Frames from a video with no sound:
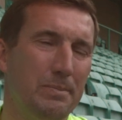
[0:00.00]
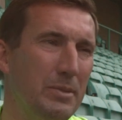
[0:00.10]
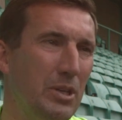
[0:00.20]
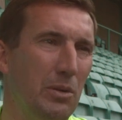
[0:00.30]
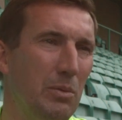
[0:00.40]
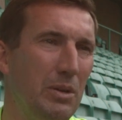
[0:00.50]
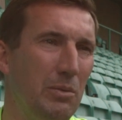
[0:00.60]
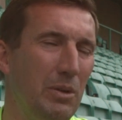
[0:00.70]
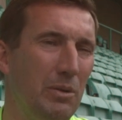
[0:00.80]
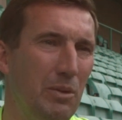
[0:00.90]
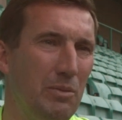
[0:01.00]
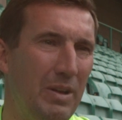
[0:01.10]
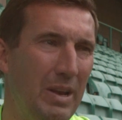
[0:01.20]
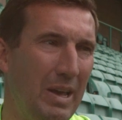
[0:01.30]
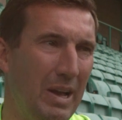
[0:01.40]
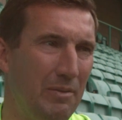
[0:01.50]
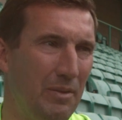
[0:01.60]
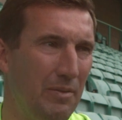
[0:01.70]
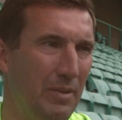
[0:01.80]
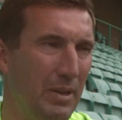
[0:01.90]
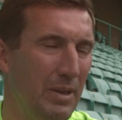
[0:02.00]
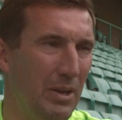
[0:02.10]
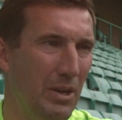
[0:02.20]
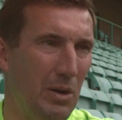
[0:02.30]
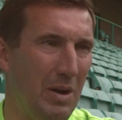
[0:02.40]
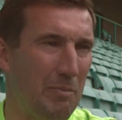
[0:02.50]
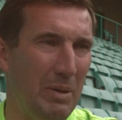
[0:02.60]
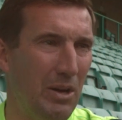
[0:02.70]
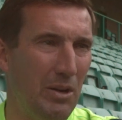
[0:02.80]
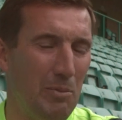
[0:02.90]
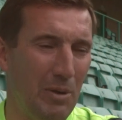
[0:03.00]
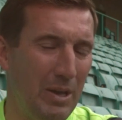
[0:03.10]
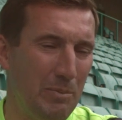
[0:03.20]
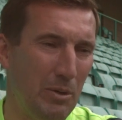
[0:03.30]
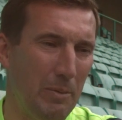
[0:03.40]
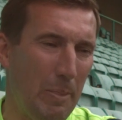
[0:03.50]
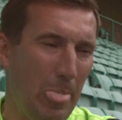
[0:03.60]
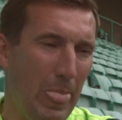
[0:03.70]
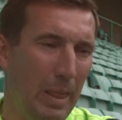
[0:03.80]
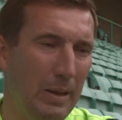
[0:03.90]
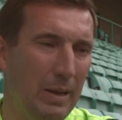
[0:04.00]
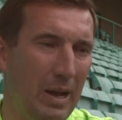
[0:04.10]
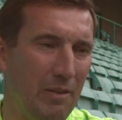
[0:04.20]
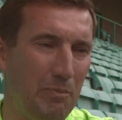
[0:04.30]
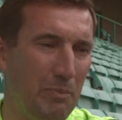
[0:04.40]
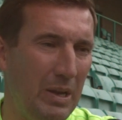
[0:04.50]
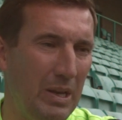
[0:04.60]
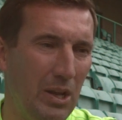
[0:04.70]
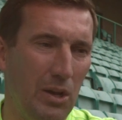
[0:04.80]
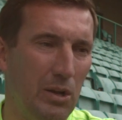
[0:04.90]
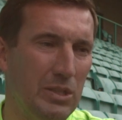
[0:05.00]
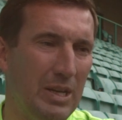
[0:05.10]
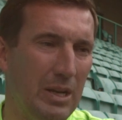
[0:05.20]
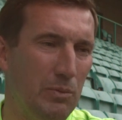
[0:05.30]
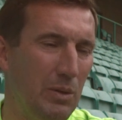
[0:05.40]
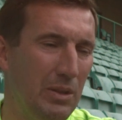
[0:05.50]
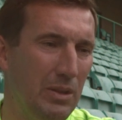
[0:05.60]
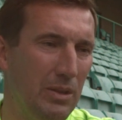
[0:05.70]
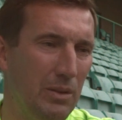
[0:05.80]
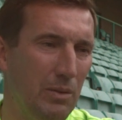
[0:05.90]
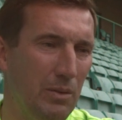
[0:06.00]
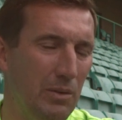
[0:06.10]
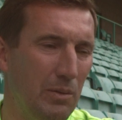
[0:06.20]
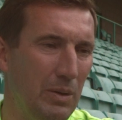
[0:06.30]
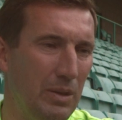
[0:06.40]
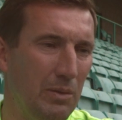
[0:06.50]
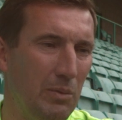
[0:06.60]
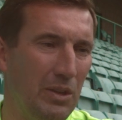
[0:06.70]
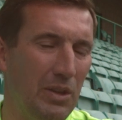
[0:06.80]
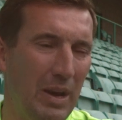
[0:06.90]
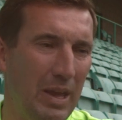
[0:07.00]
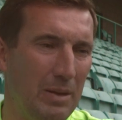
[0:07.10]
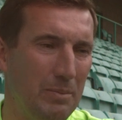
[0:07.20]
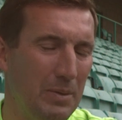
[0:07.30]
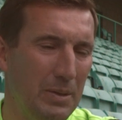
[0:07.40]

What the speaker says: You know, we really have. You know, I've been on a break, but I've been in contact with Graham,